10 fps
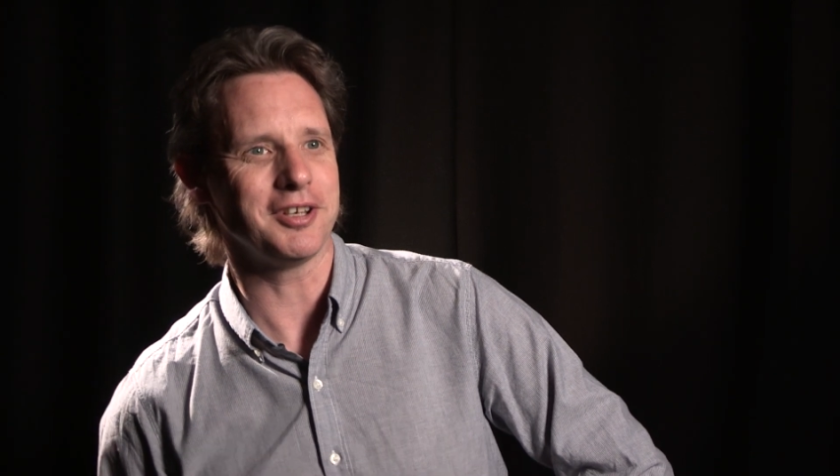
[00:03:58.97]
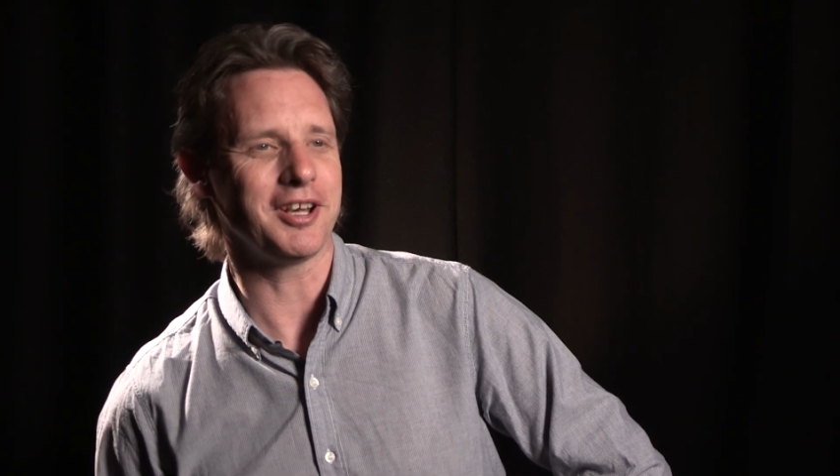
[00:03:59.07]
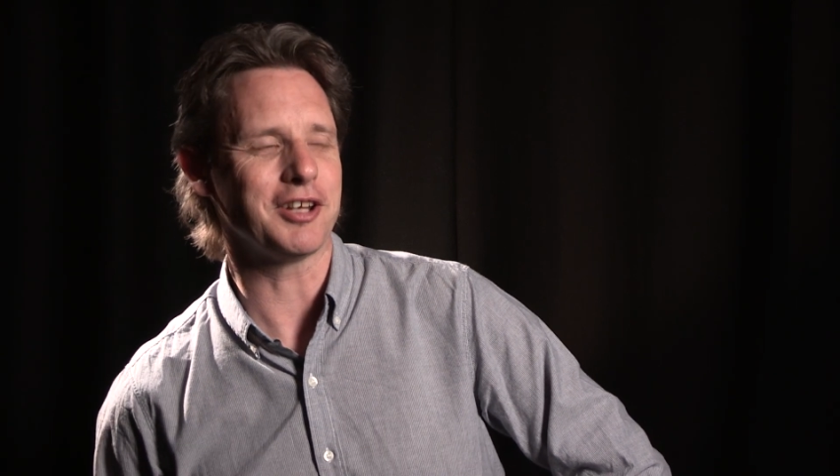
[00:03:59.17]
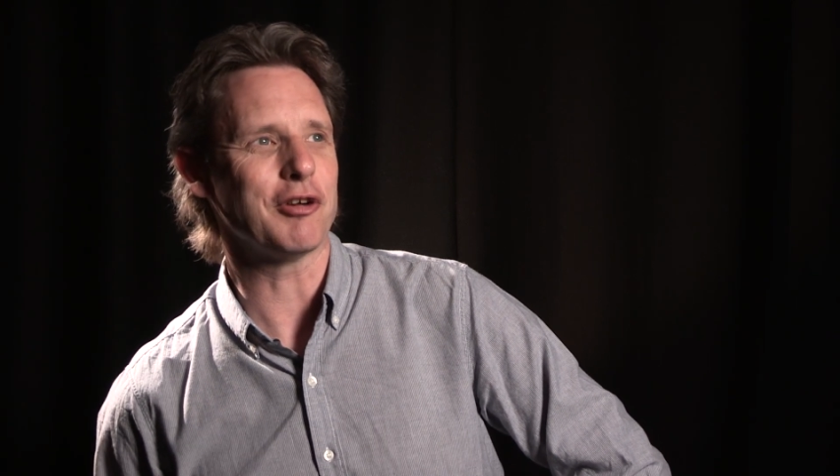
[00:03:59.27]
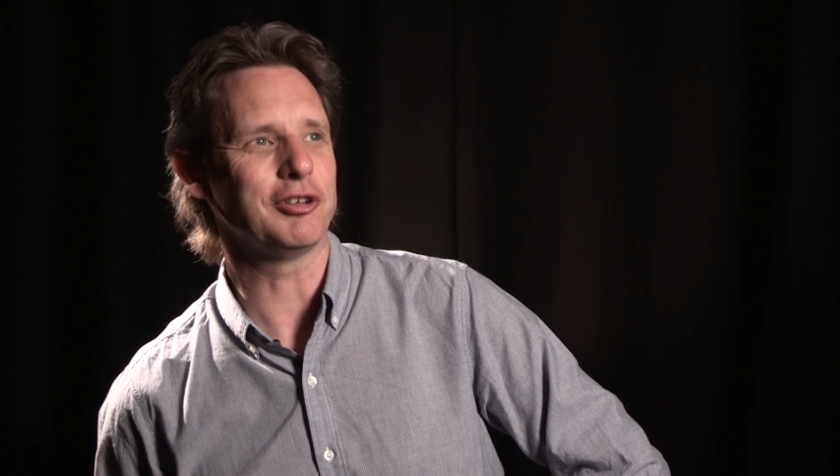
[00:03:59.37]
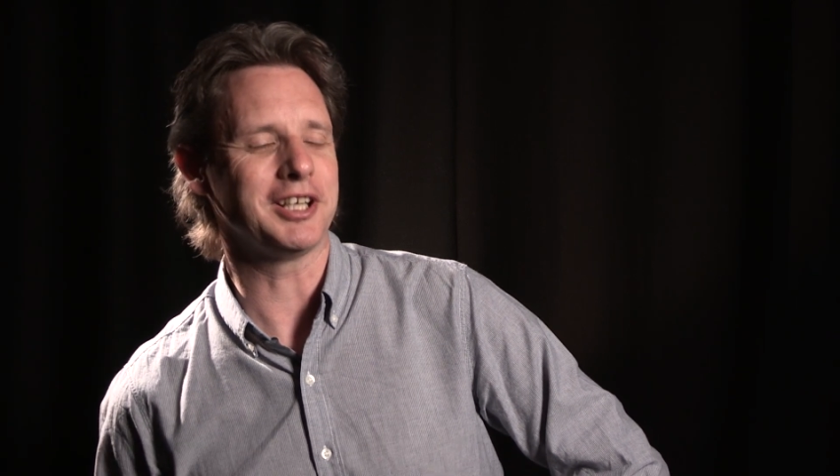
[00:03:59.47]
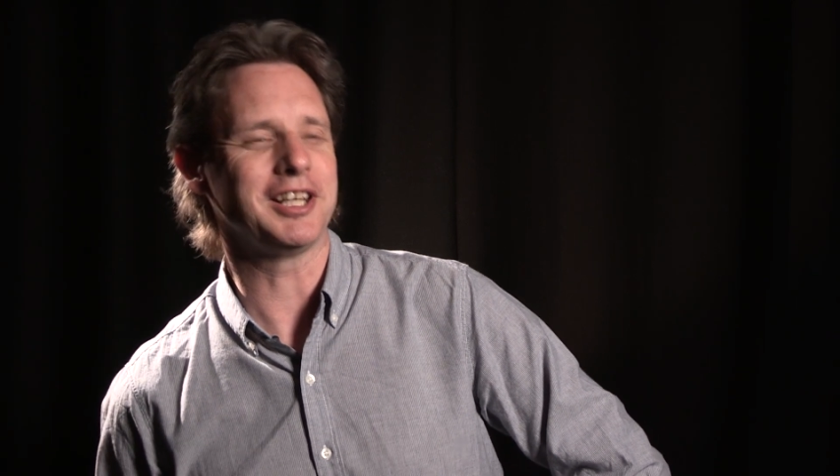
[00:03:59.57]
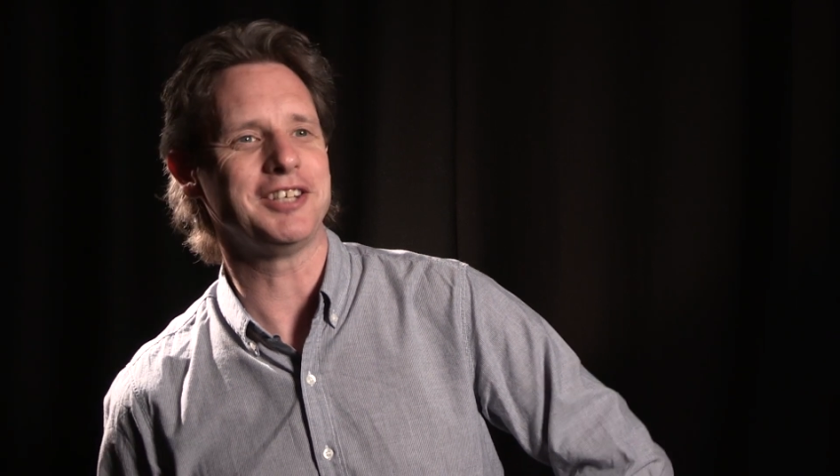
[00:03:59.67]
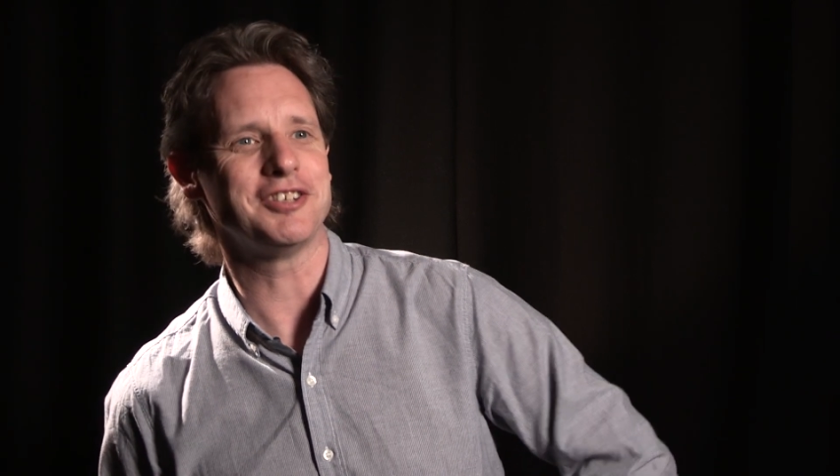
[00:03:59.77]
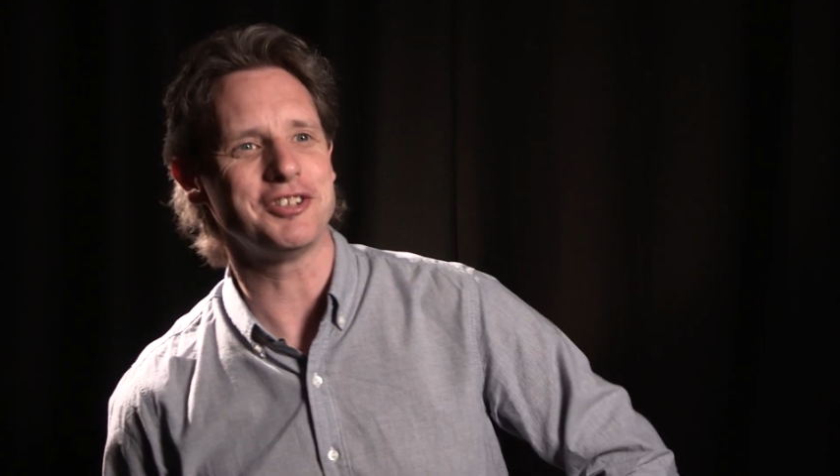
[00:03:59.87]
it can only
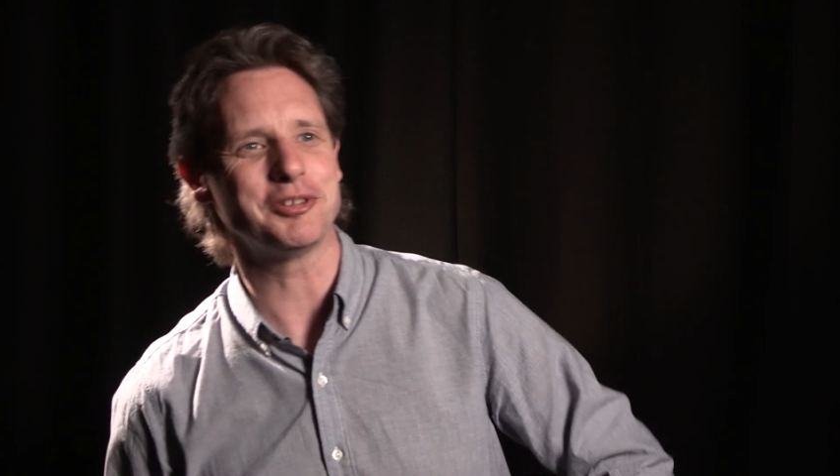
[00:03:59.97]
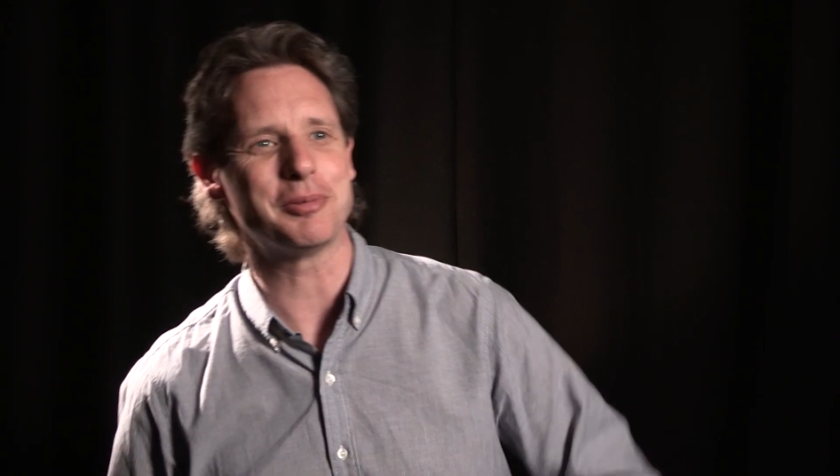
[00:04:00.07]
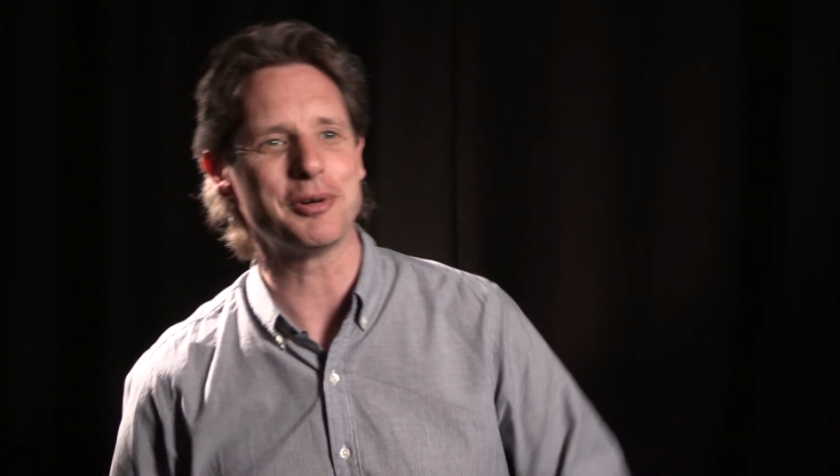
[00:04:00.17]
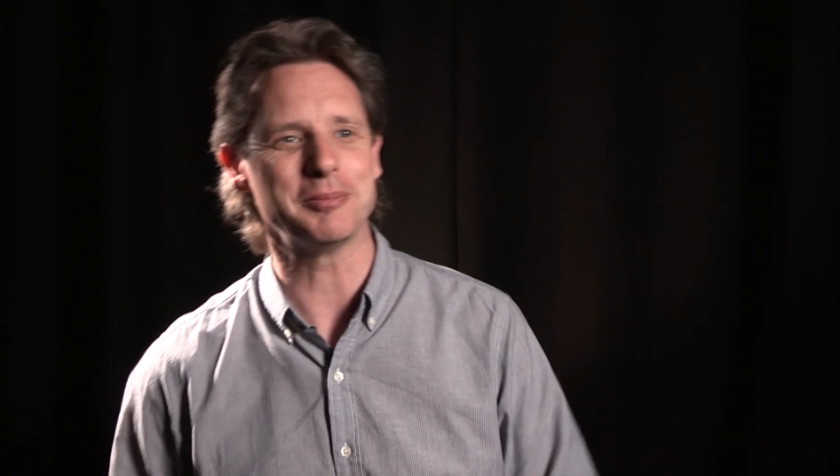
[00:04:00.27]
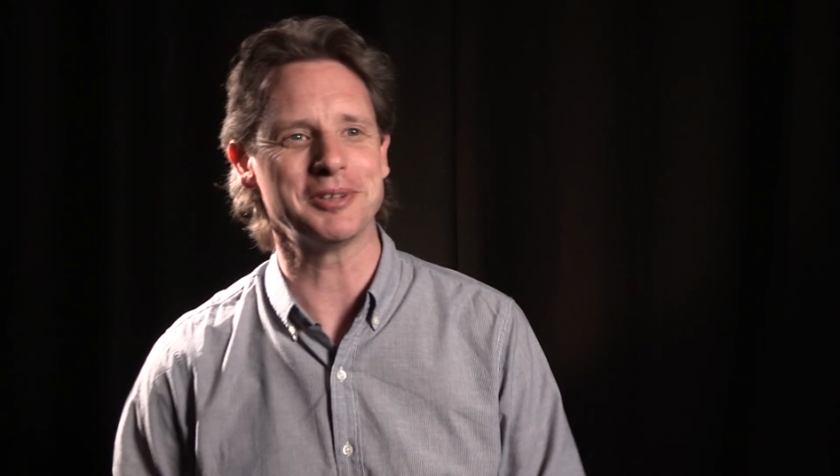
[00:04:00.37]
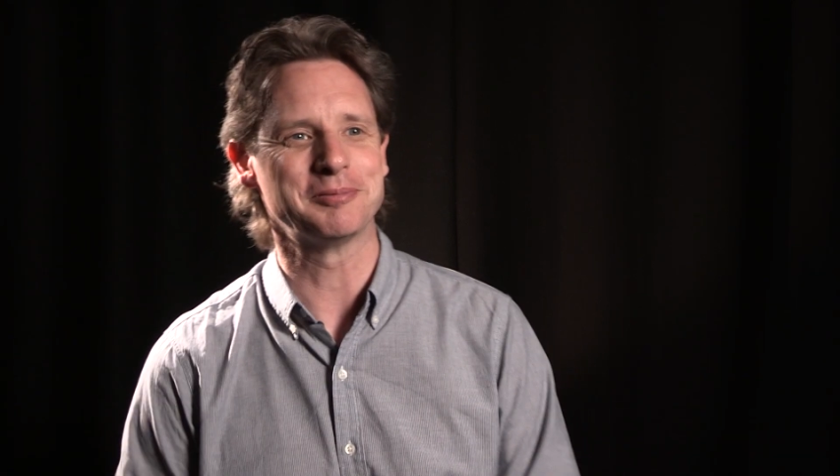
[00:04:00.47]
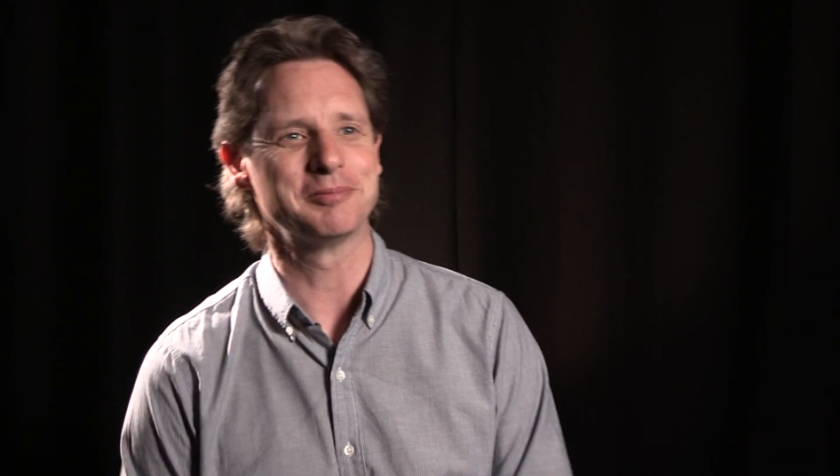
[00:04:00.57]
lead to disappointment